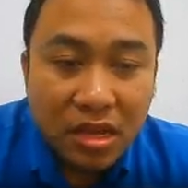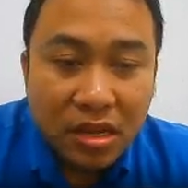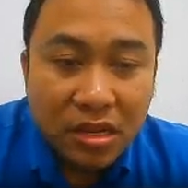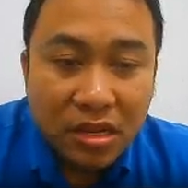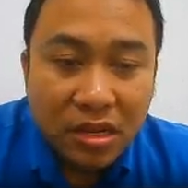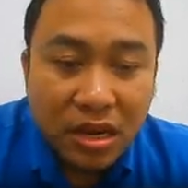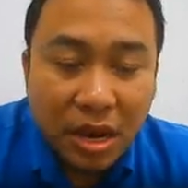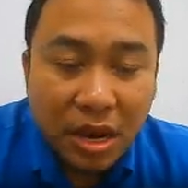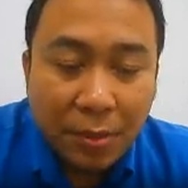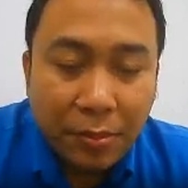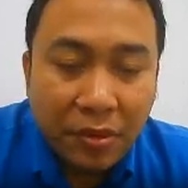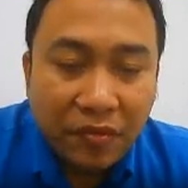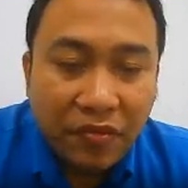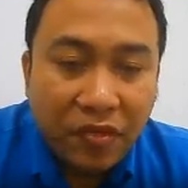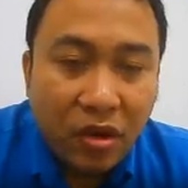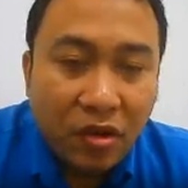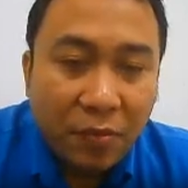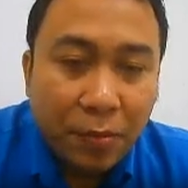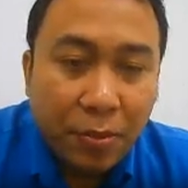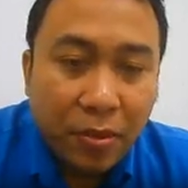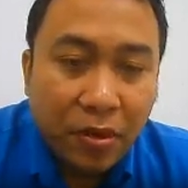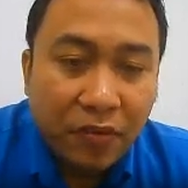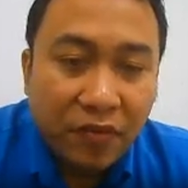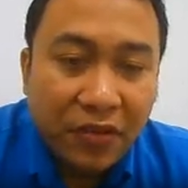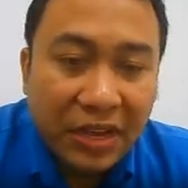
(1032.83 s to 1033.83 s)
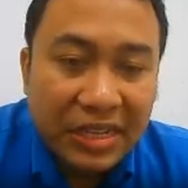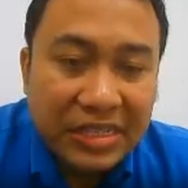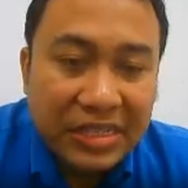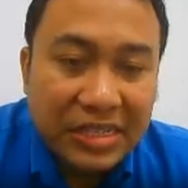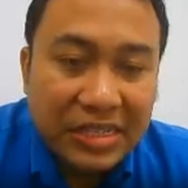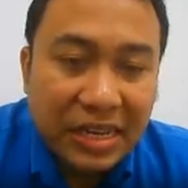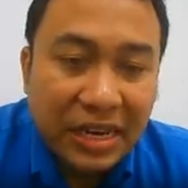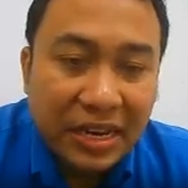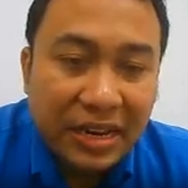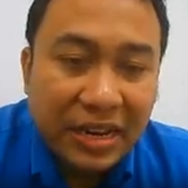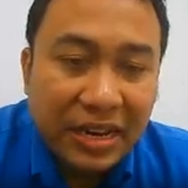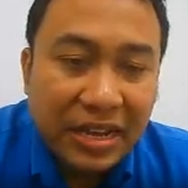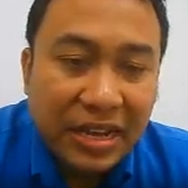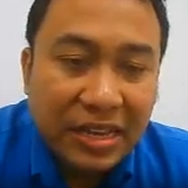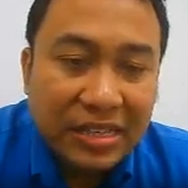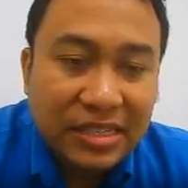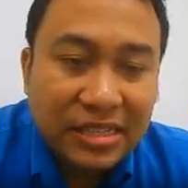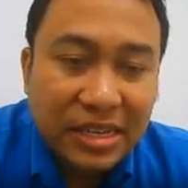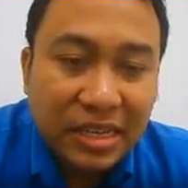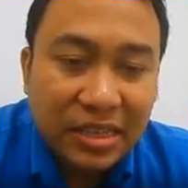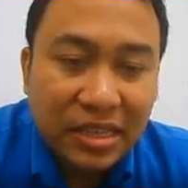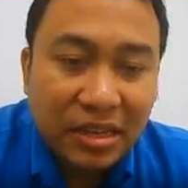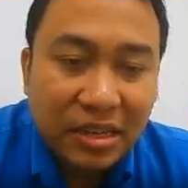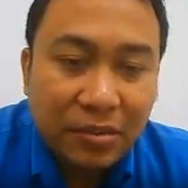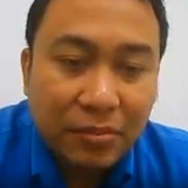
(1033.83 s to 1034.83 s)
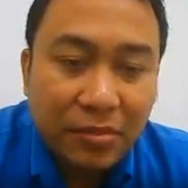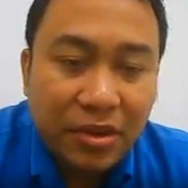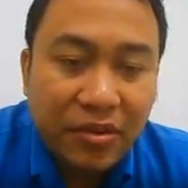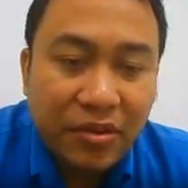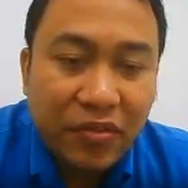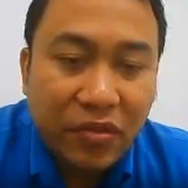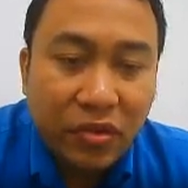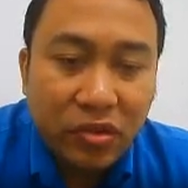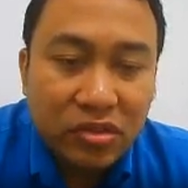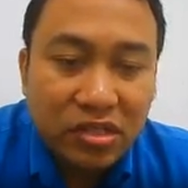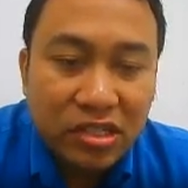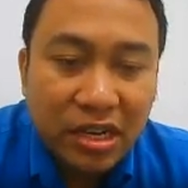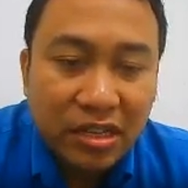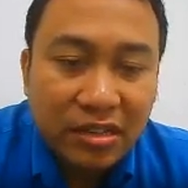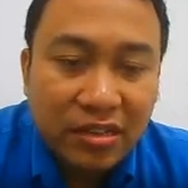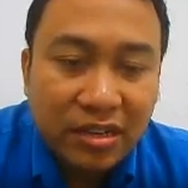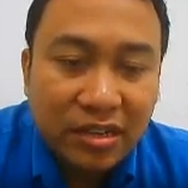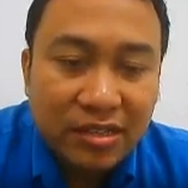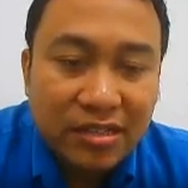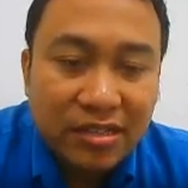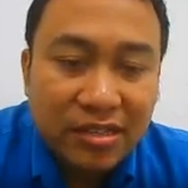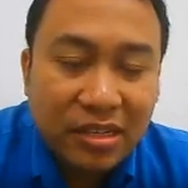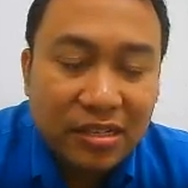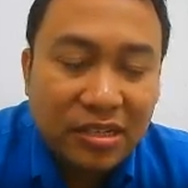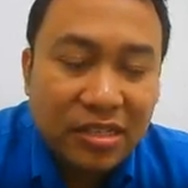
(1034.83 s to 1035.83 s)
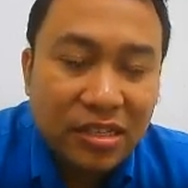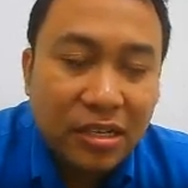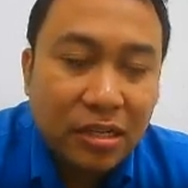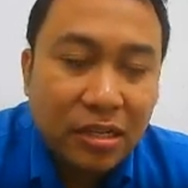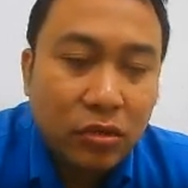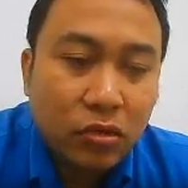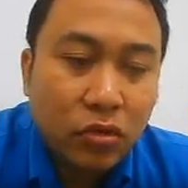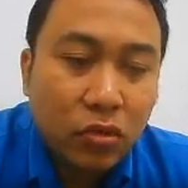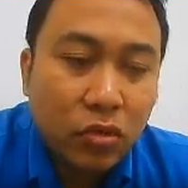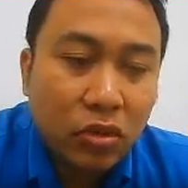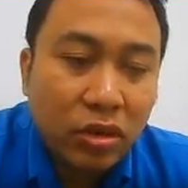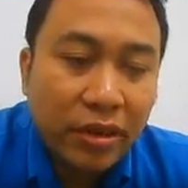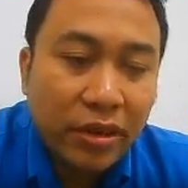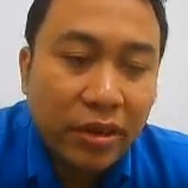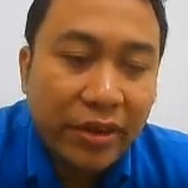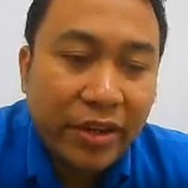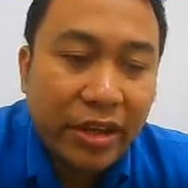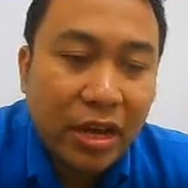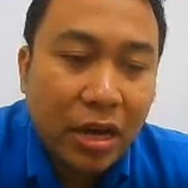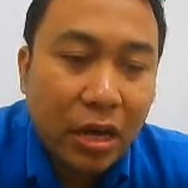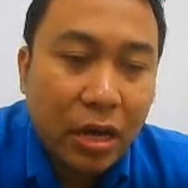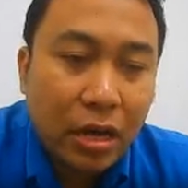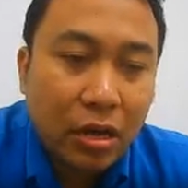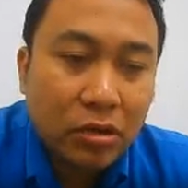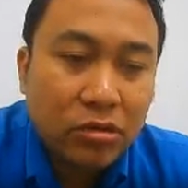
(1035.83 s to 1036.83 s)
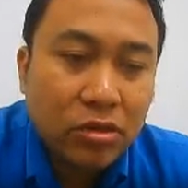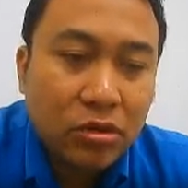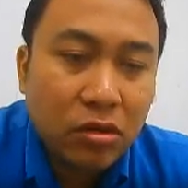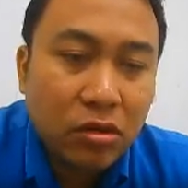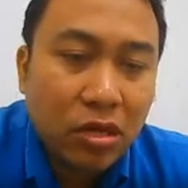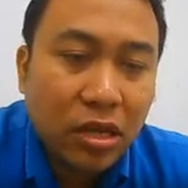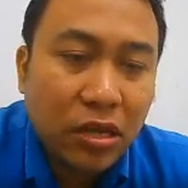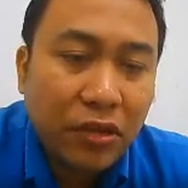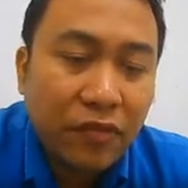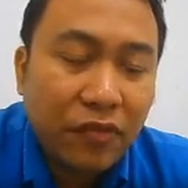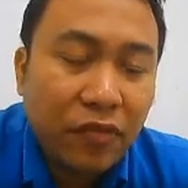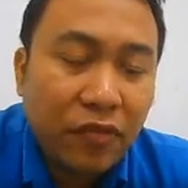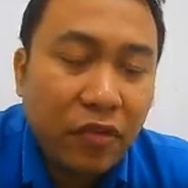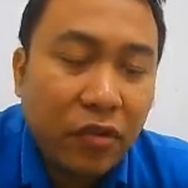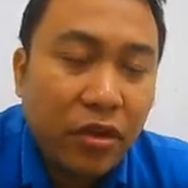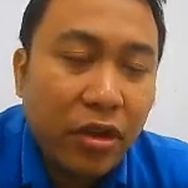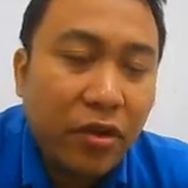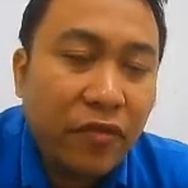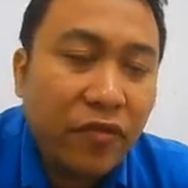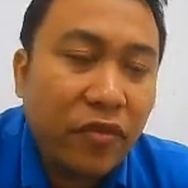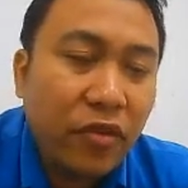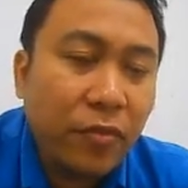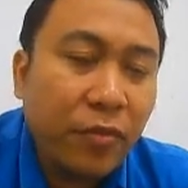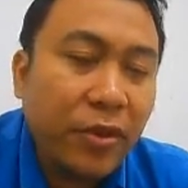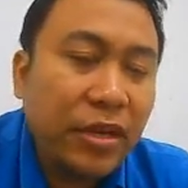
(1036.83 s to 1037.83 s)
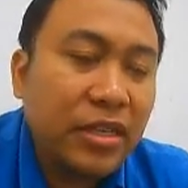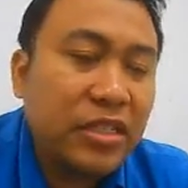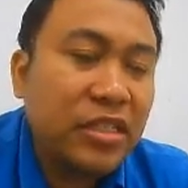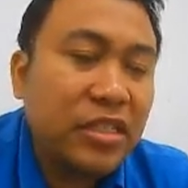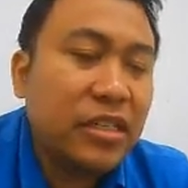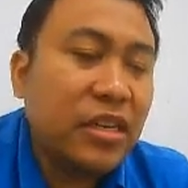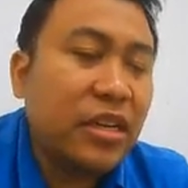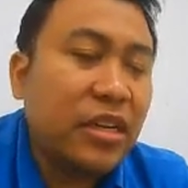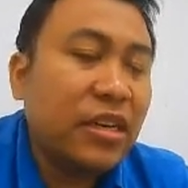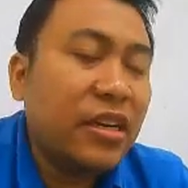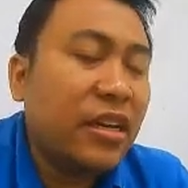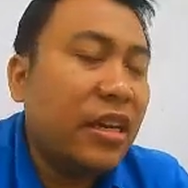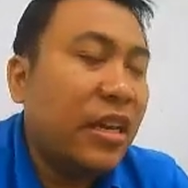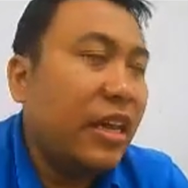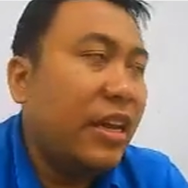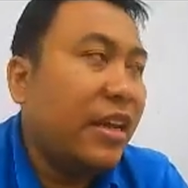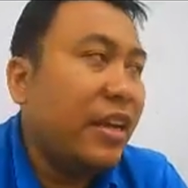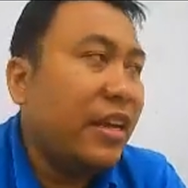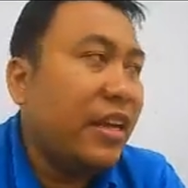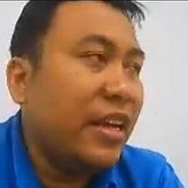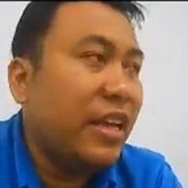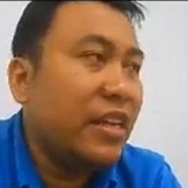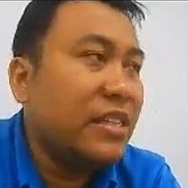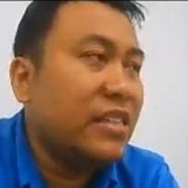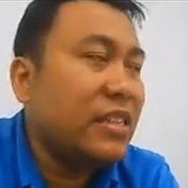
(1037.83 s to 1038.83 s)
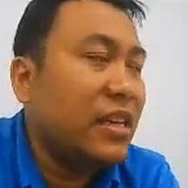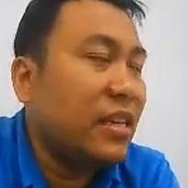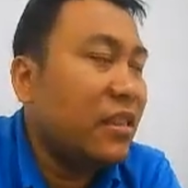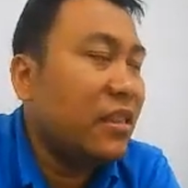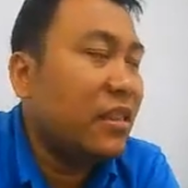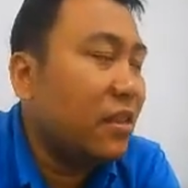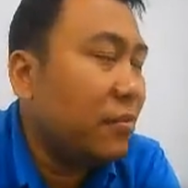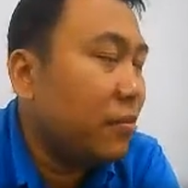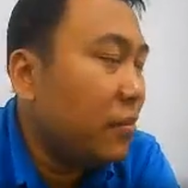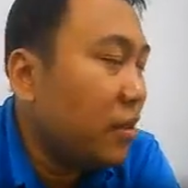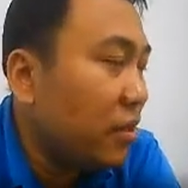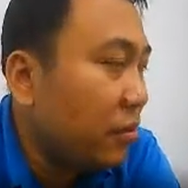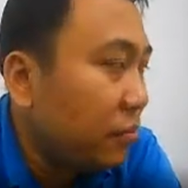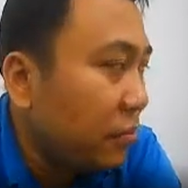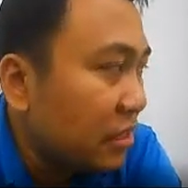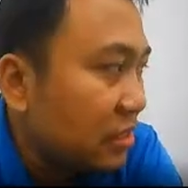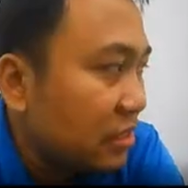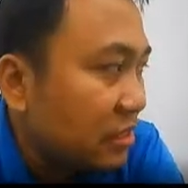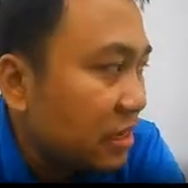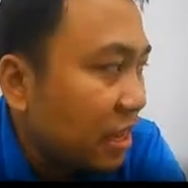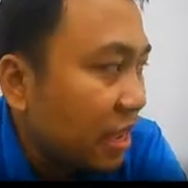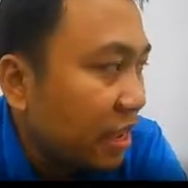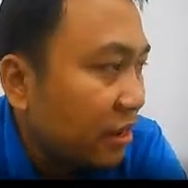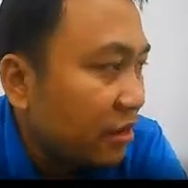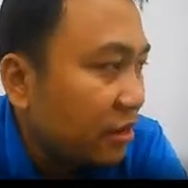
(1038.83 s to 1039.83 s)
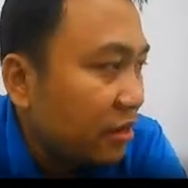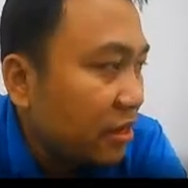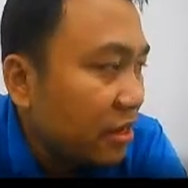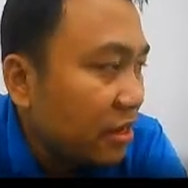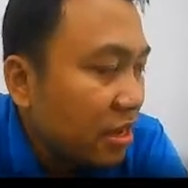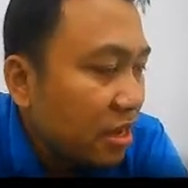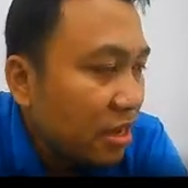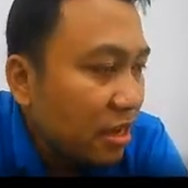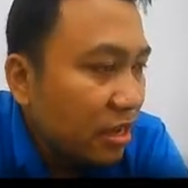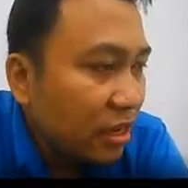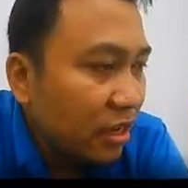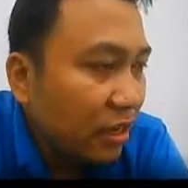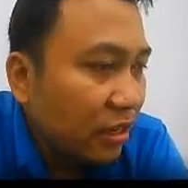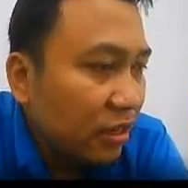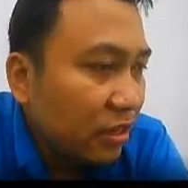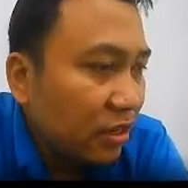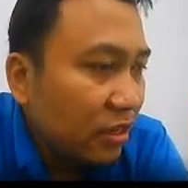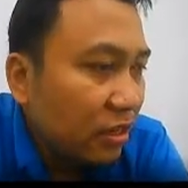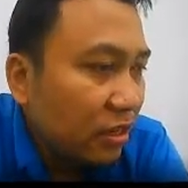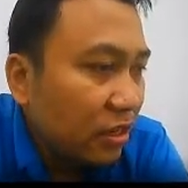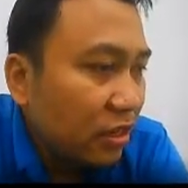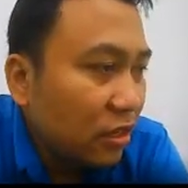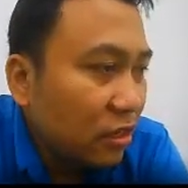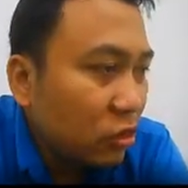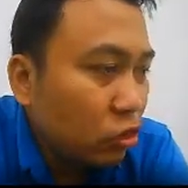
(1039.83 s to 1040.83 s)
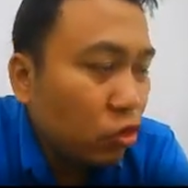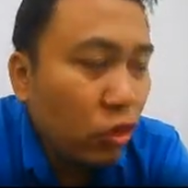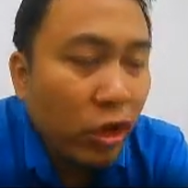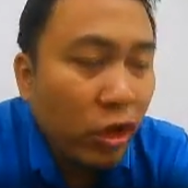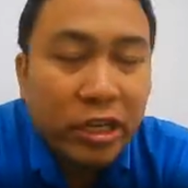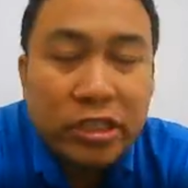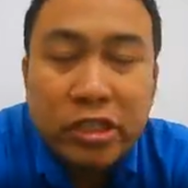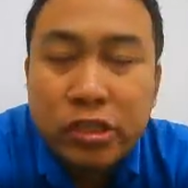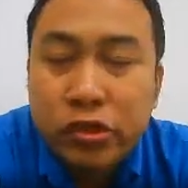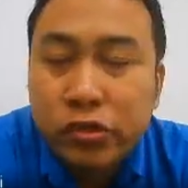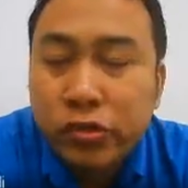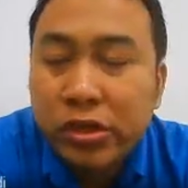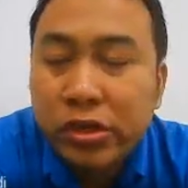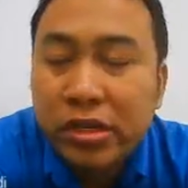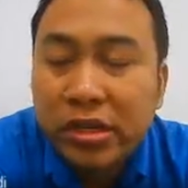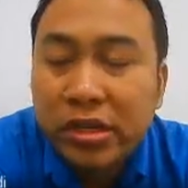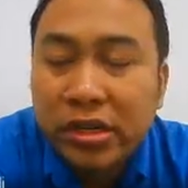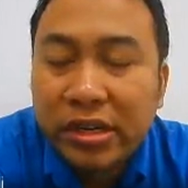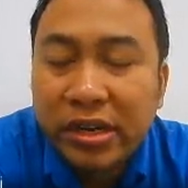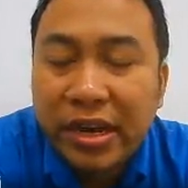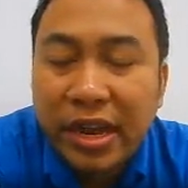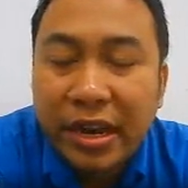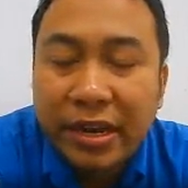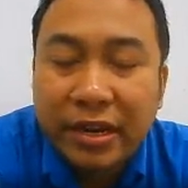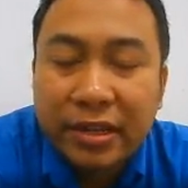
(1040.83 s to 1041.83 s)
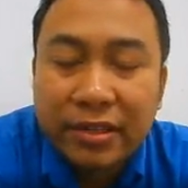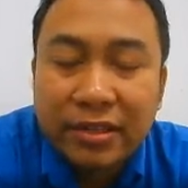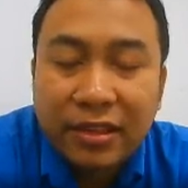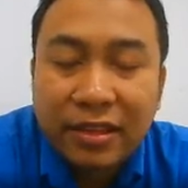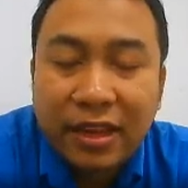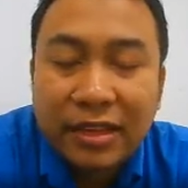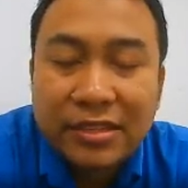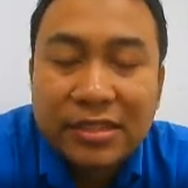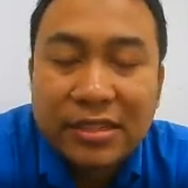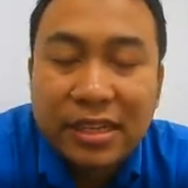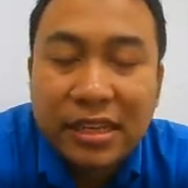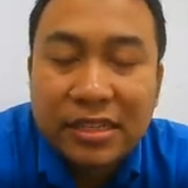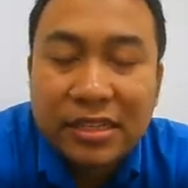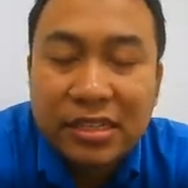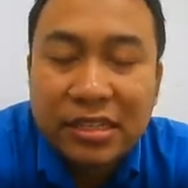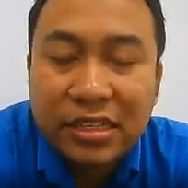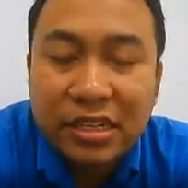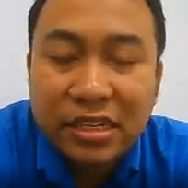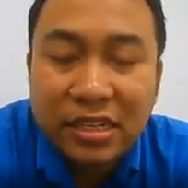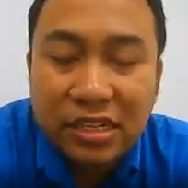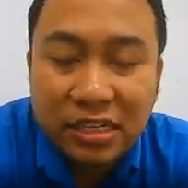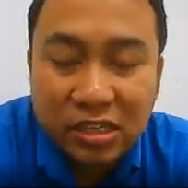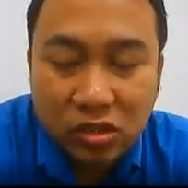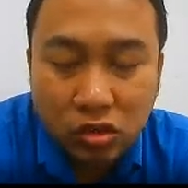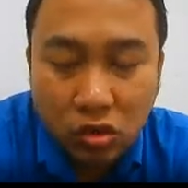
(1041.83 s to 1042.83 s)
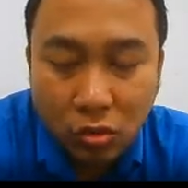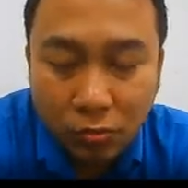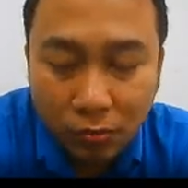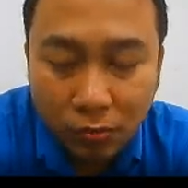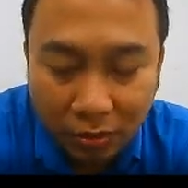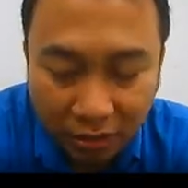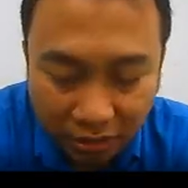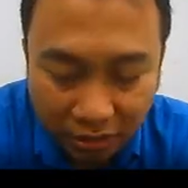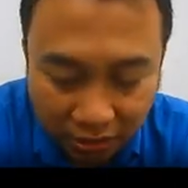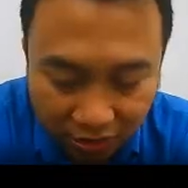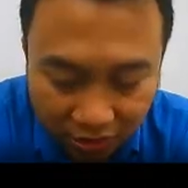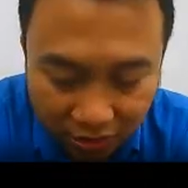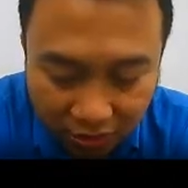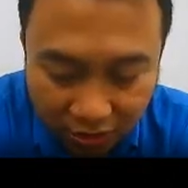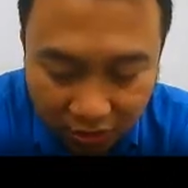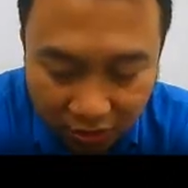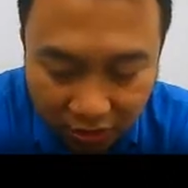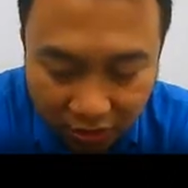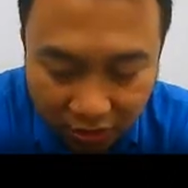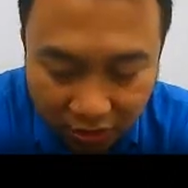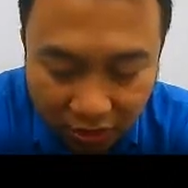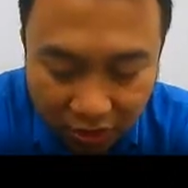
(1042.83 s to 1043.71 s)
Number four, provides clearing and settlement for share transaction to clearing house. Okay, for your information, clearing and settlement means that to ensure that the transaction is completed.